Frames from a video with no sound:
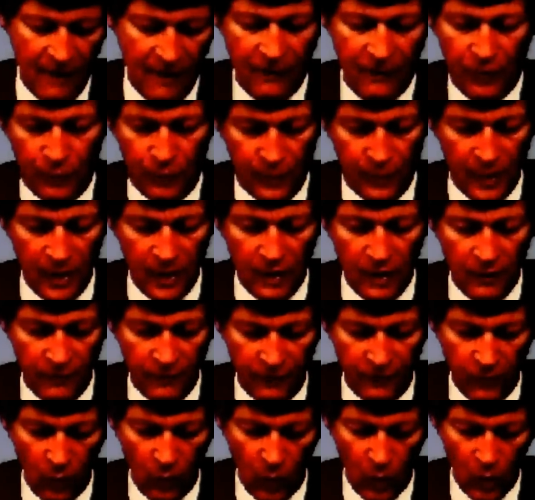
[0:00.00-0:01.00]
have three
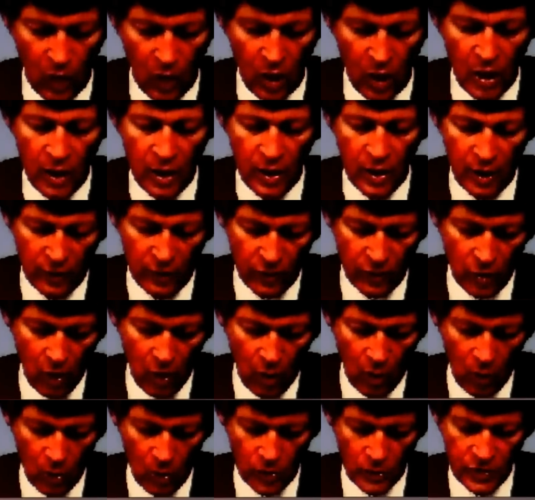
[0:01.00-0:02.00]
or four
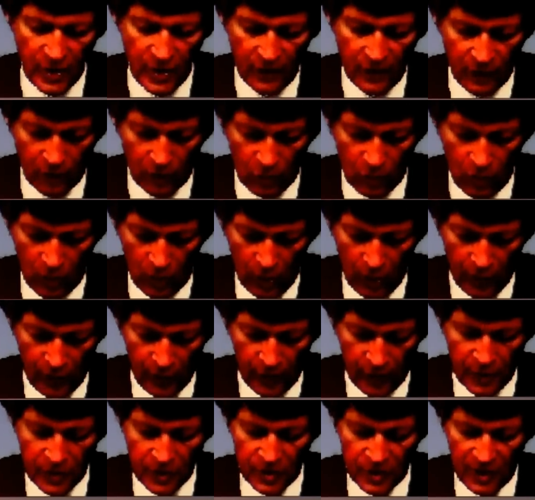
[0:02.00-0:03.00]
nodes at the
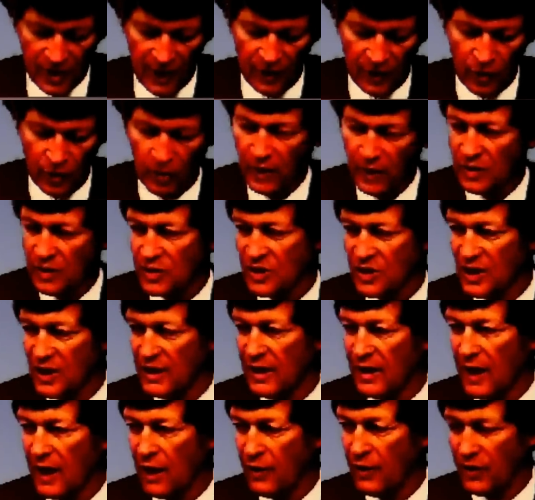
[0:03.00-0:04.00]
corners, and you can
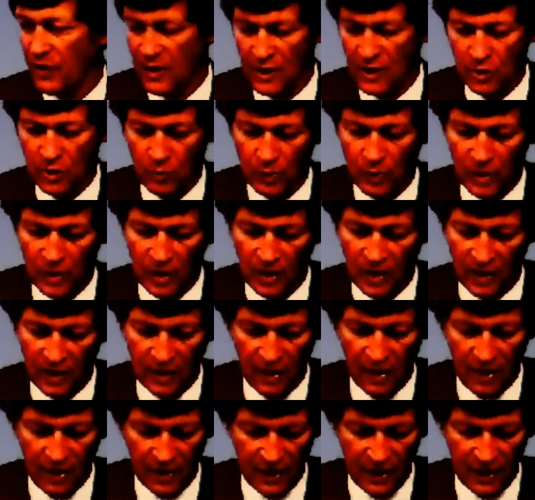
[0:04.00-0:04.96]
see how these would uh,